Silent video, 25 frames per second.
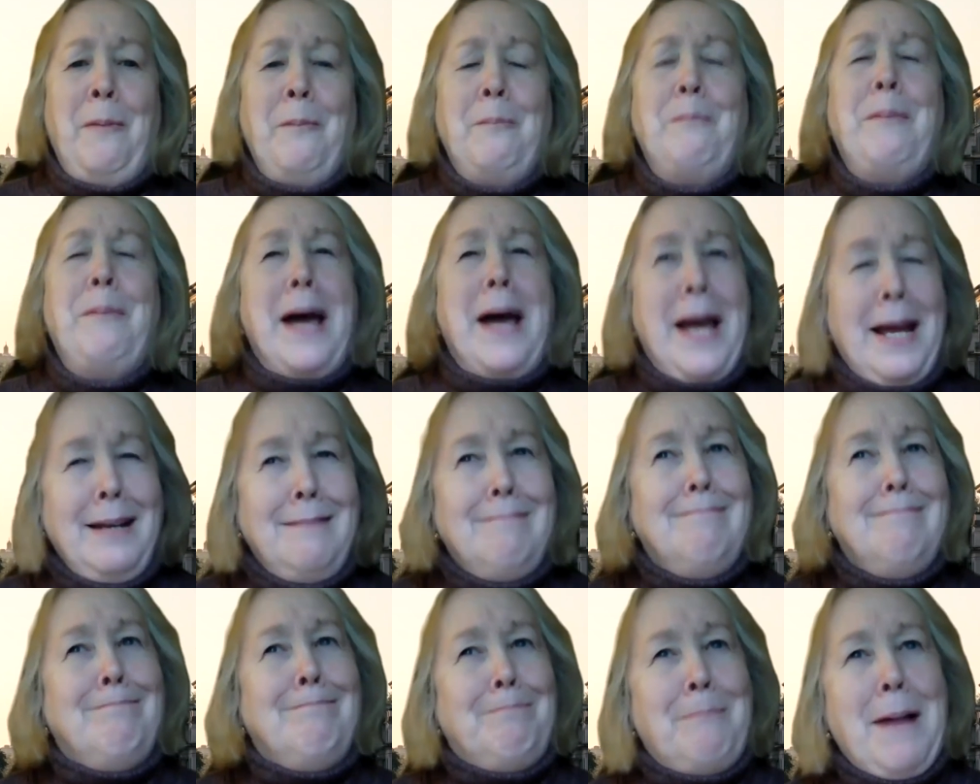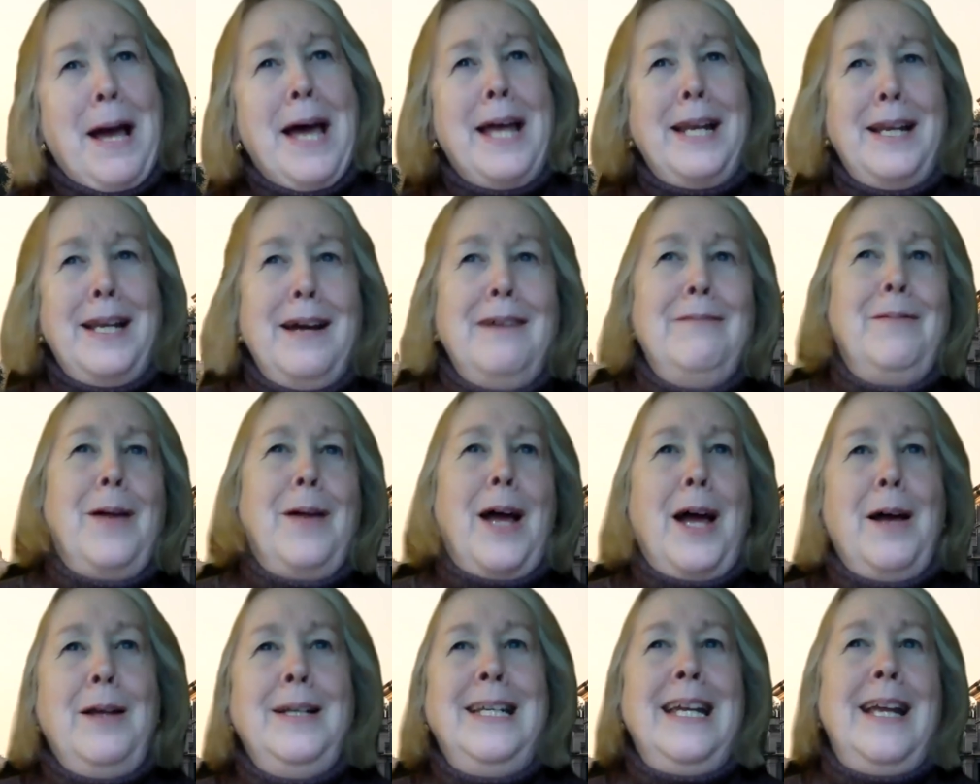But an
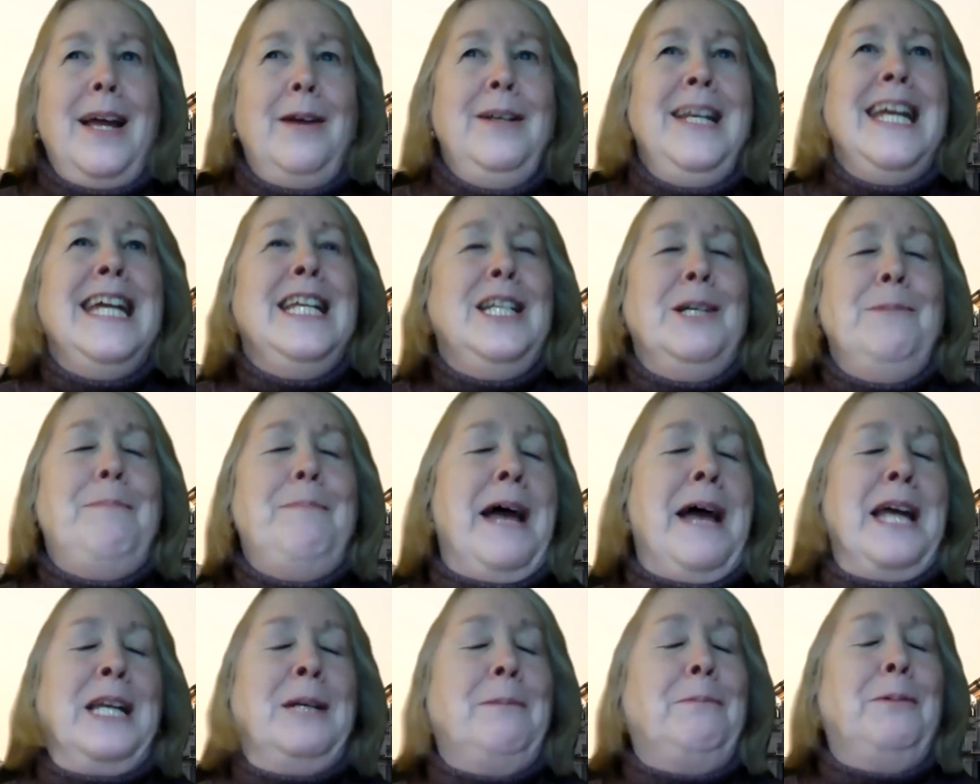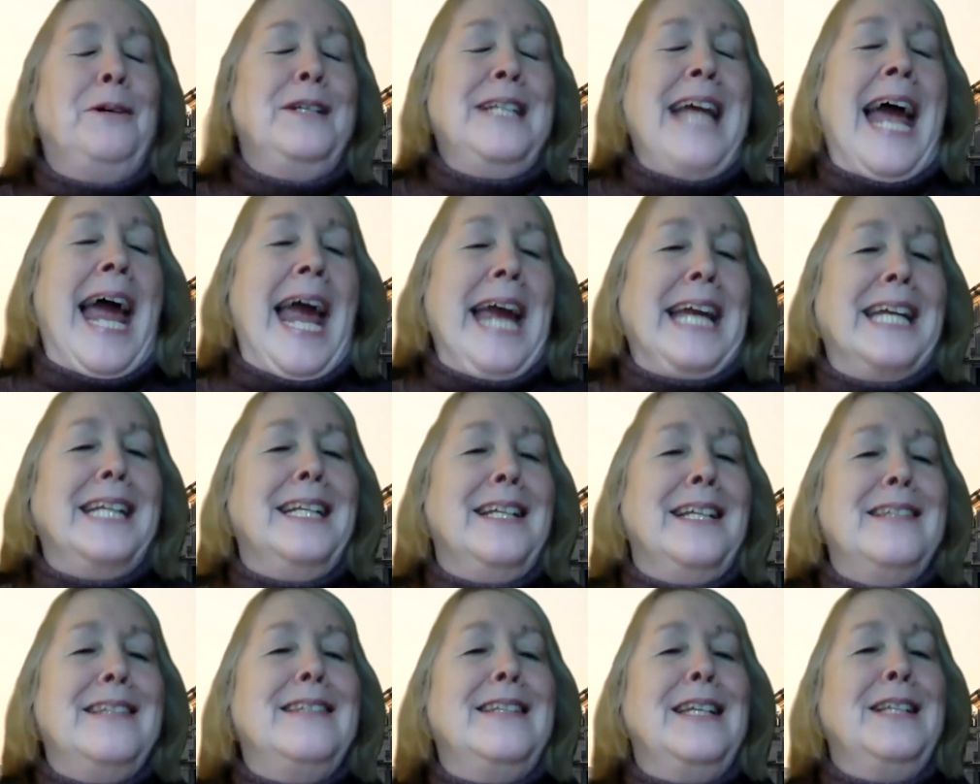independent
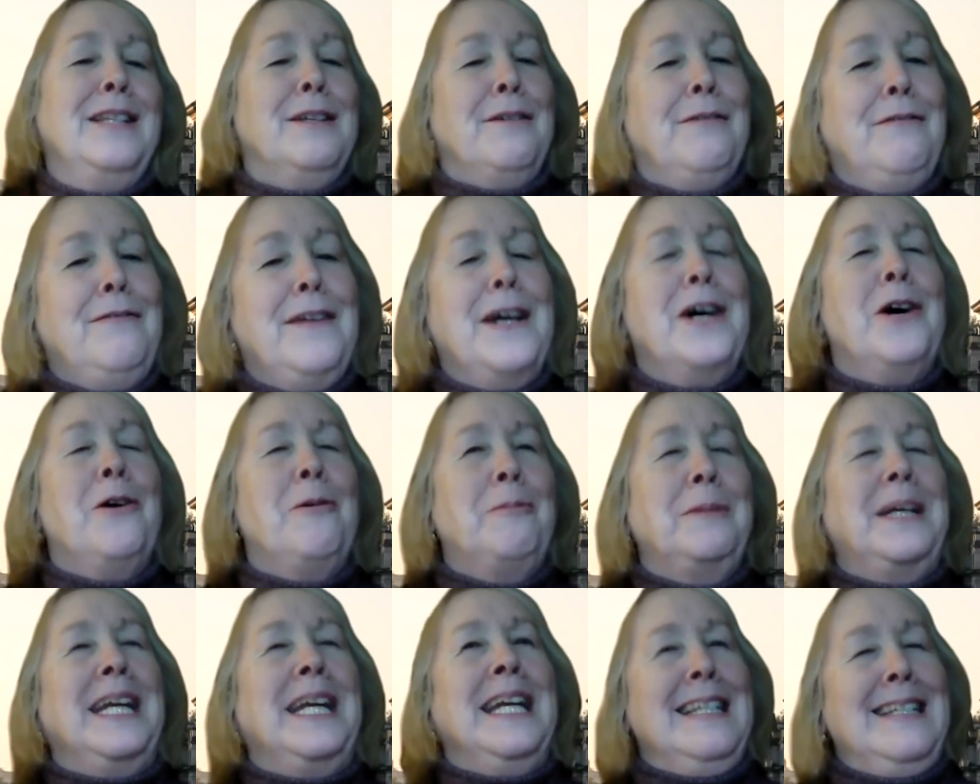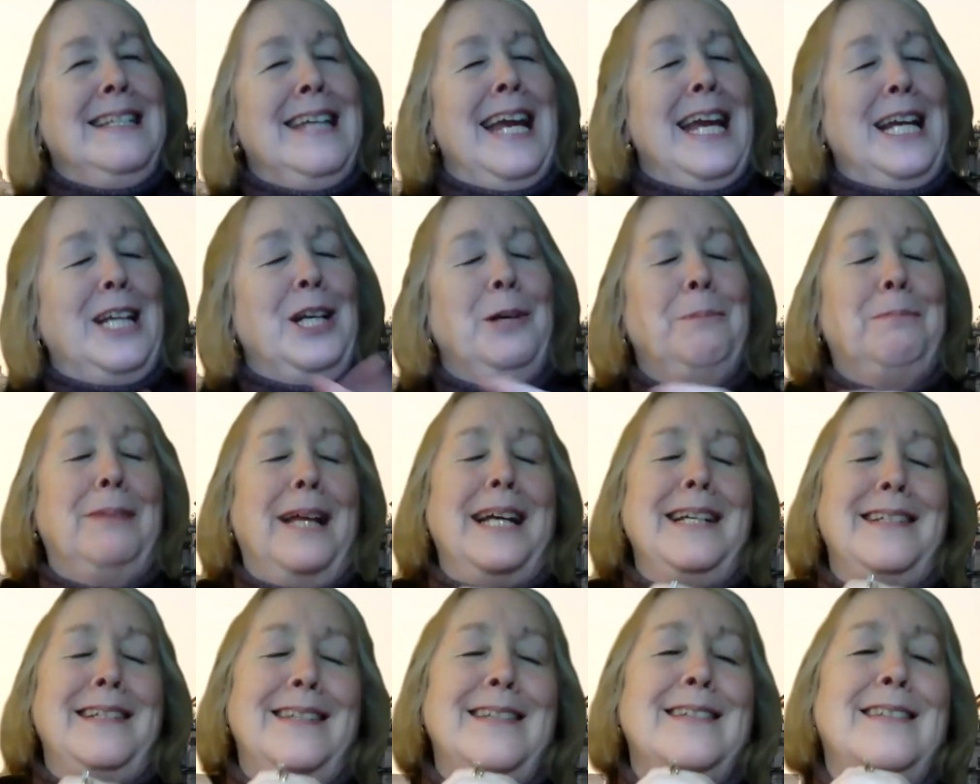protagonist in the film can take you
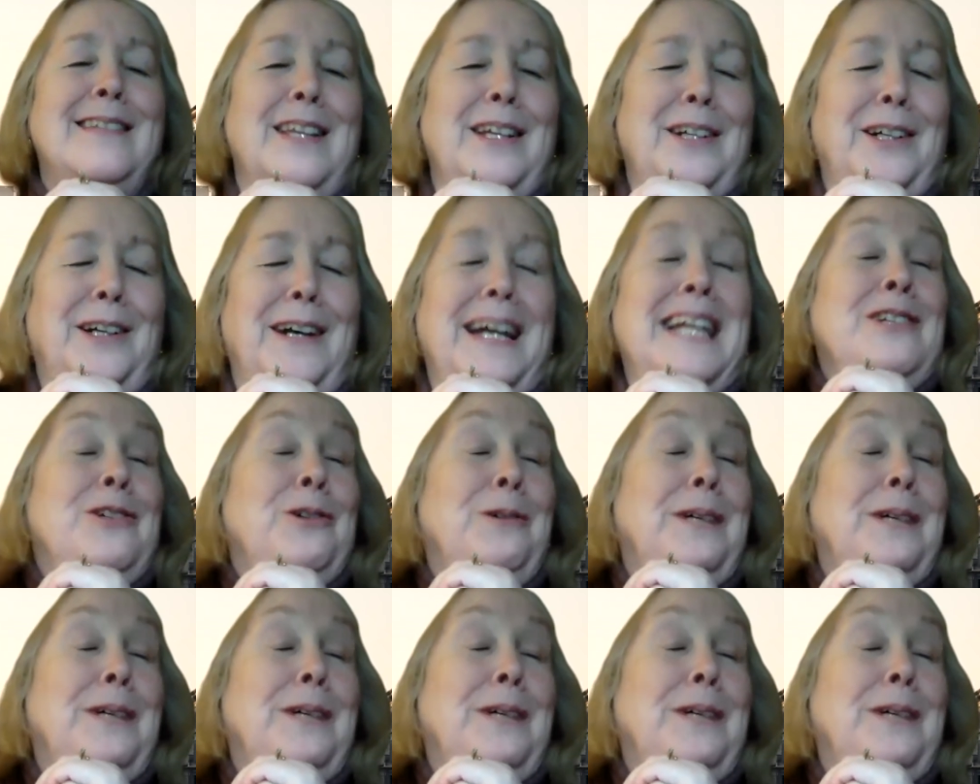places that are intriguing.